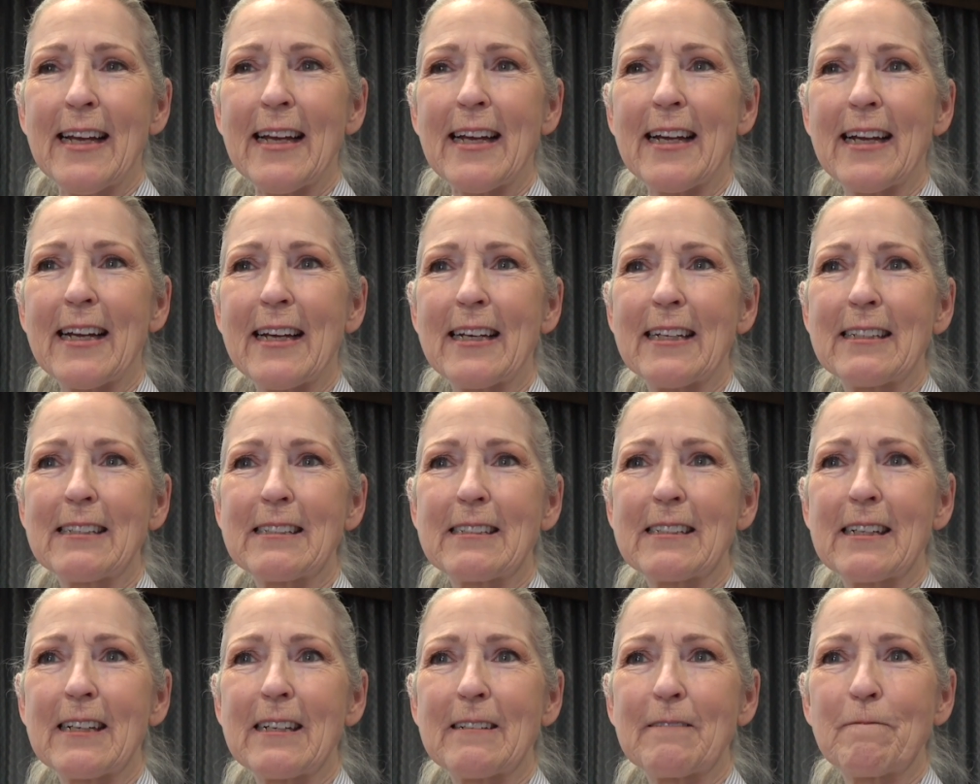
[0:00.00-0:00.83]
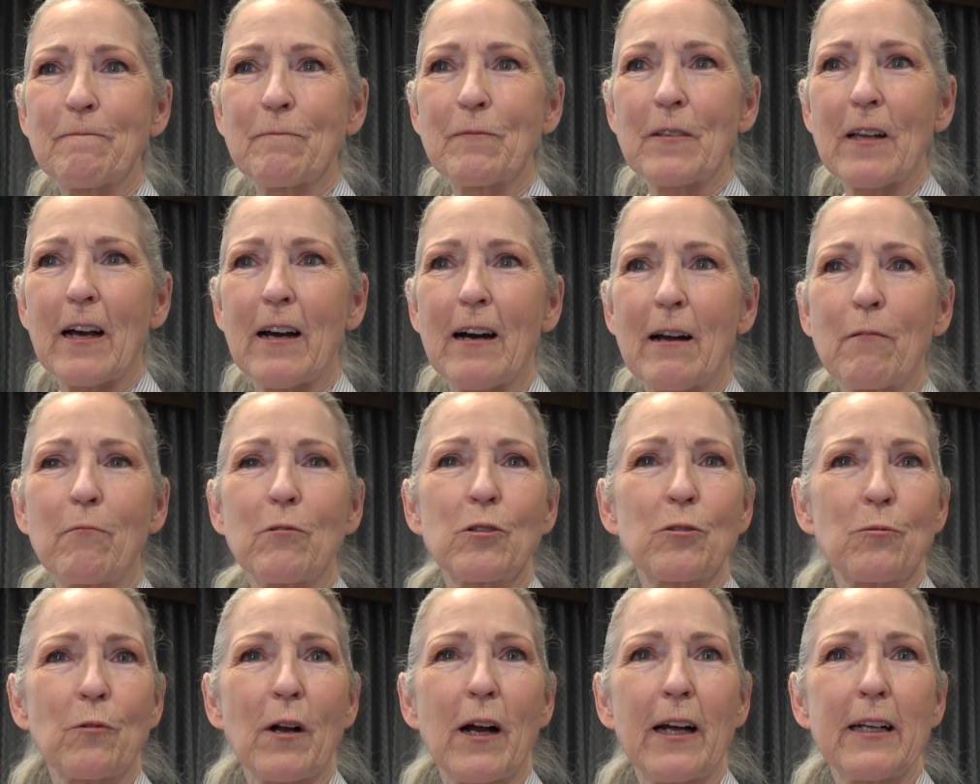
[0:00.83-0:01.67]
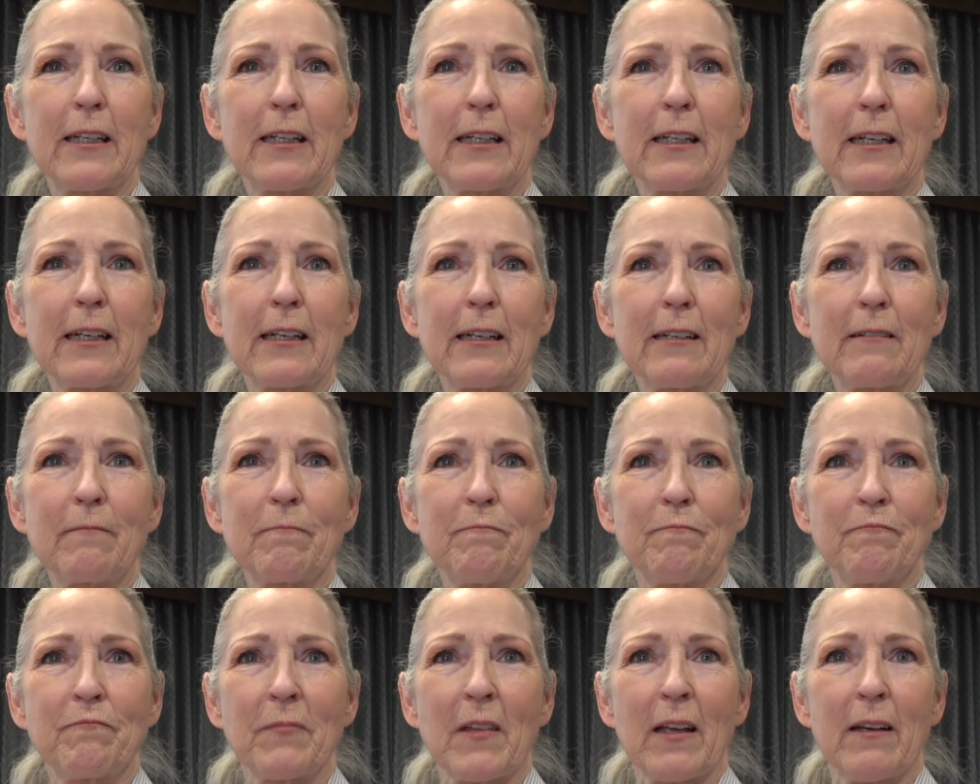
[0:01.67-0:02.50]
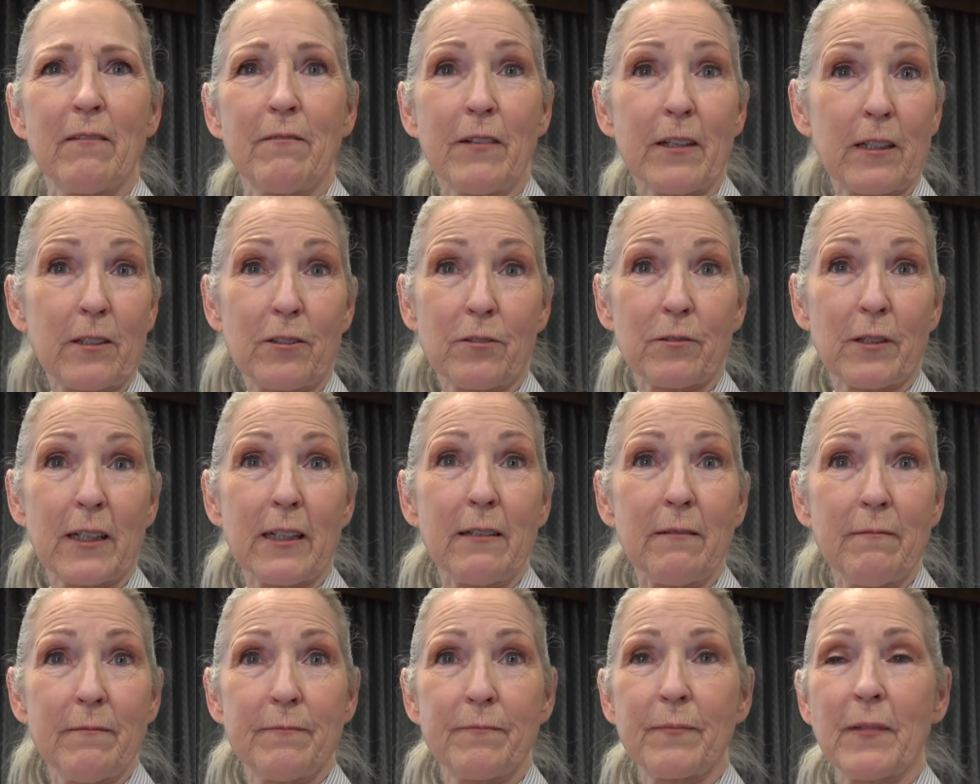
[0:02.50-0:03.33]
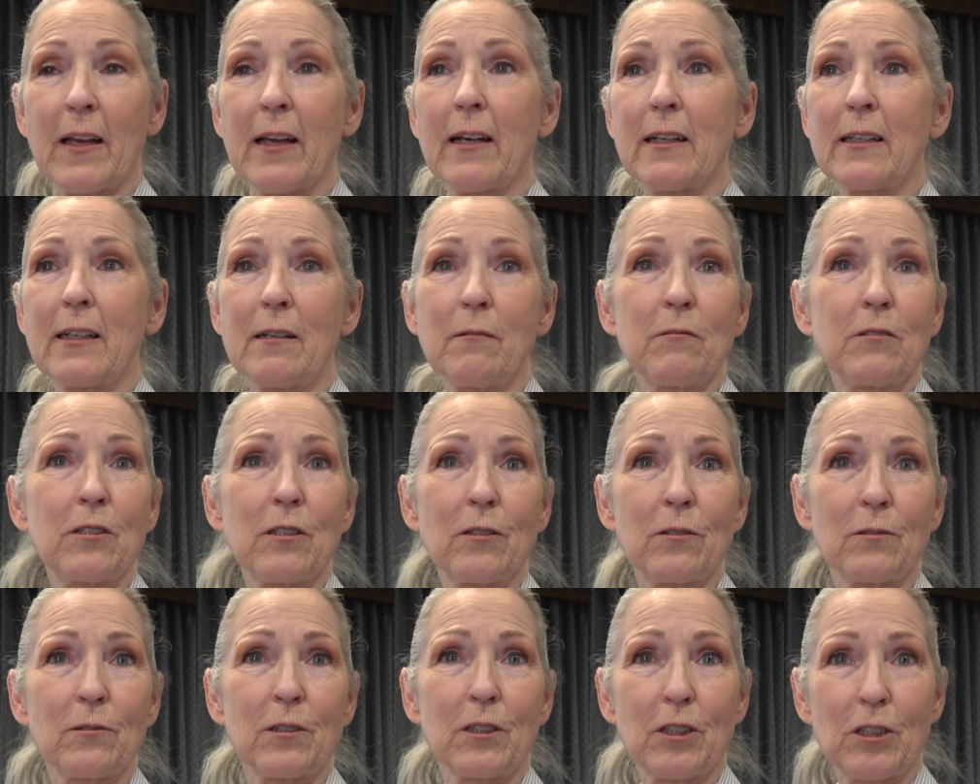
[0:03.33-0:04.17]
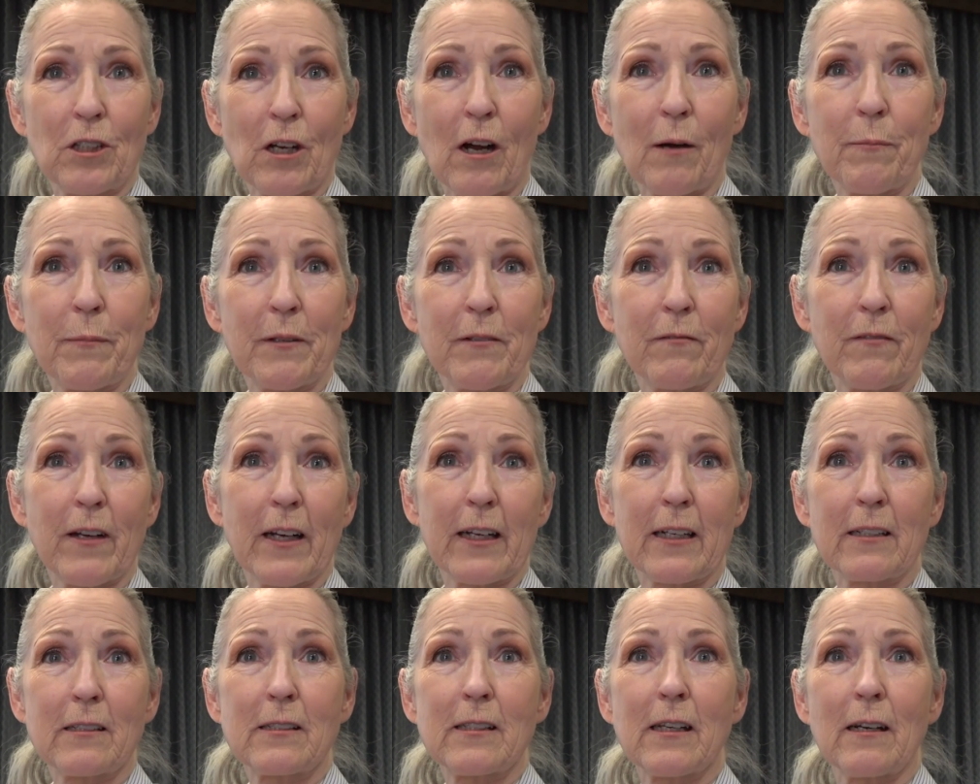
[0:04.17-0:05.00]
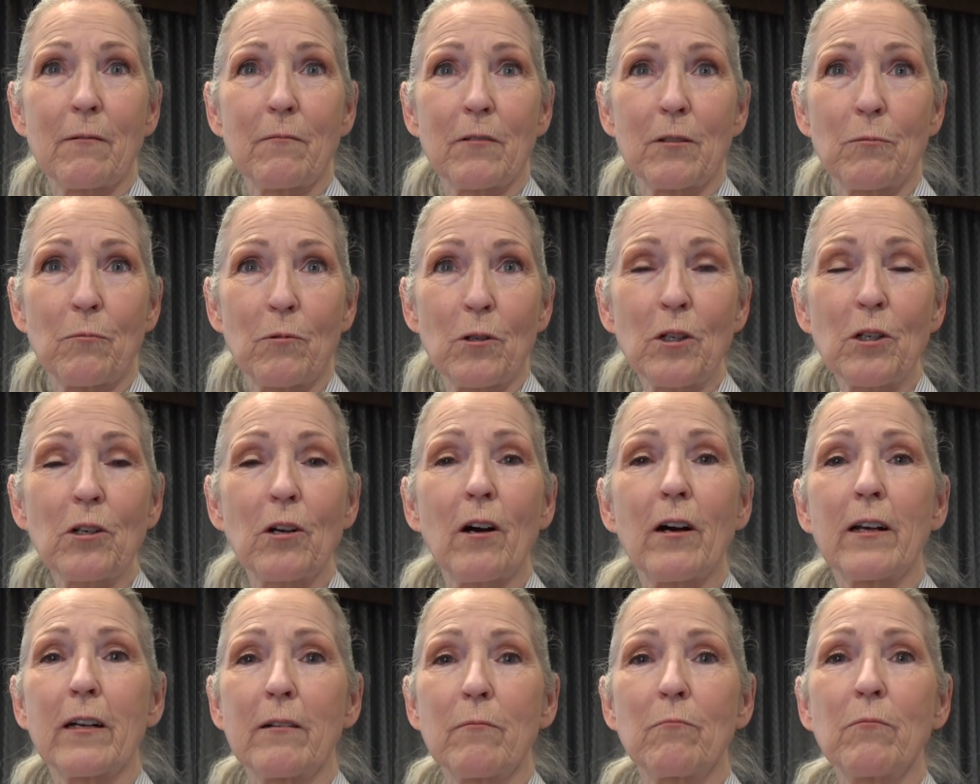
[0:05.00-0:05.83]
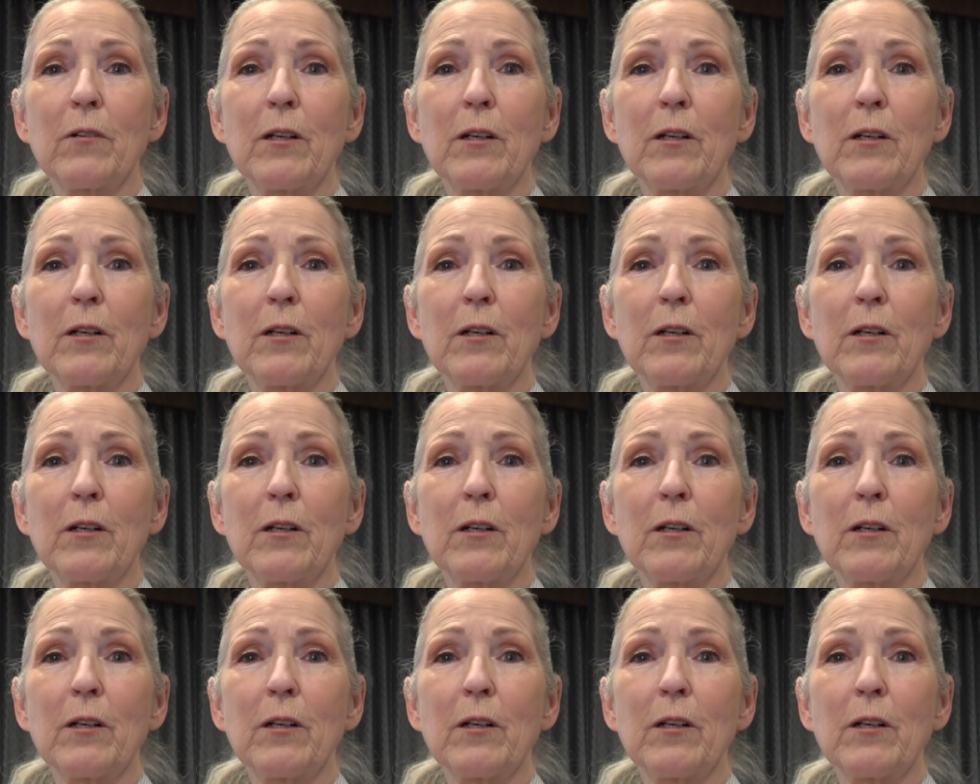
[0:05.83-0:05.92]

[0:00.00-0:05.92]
and I was riding a Victory, and he was the only shop in Vegas that would work on it.